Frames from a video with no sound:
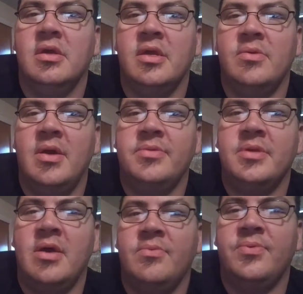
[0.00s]
I don't have
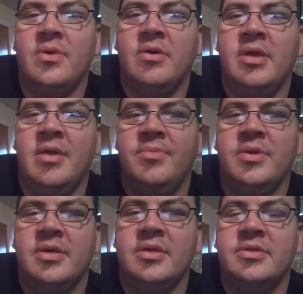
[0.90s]
time for all that
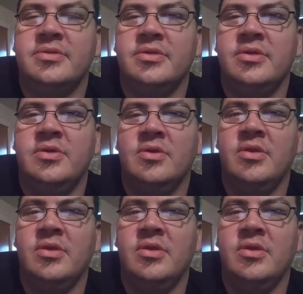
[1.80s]
because you can